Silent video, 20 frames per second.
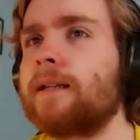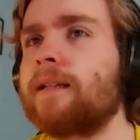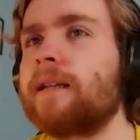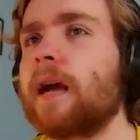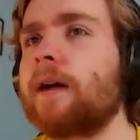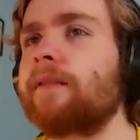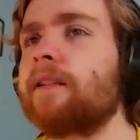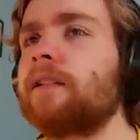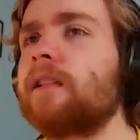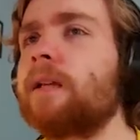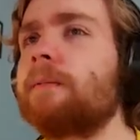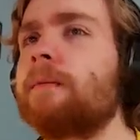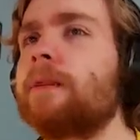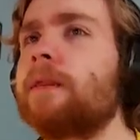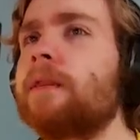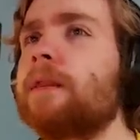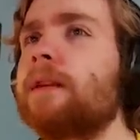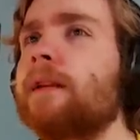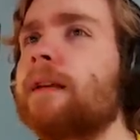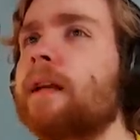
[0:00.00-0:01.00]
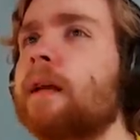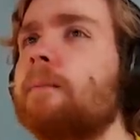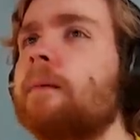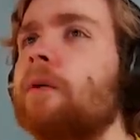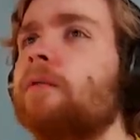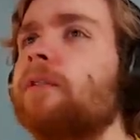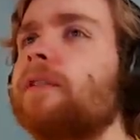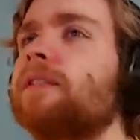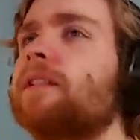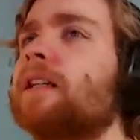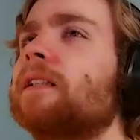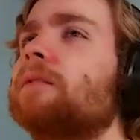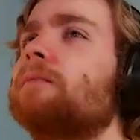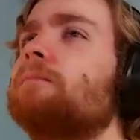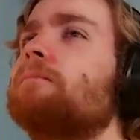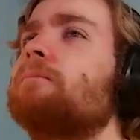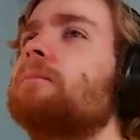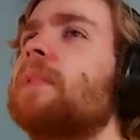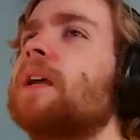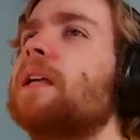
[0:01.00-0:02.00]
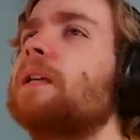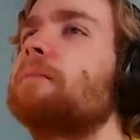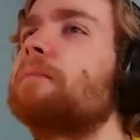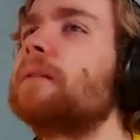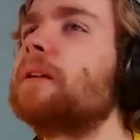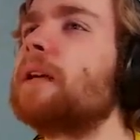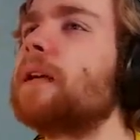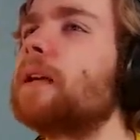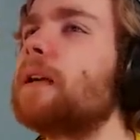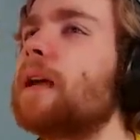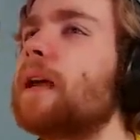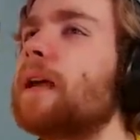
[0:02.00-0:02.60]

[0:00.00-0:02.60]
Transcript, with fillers: Yeah, I've been thinking about it and maybe